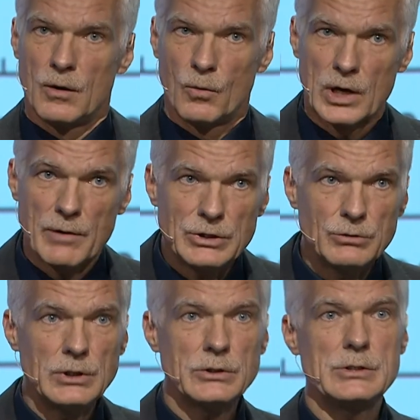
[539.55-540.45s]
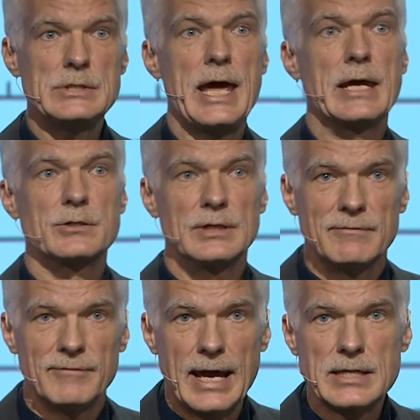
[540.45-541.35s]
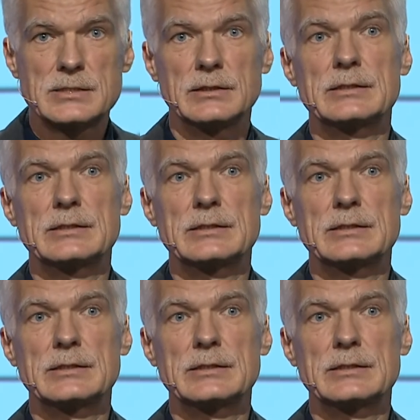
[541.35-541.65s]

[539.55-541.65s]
What are we doing today to invest in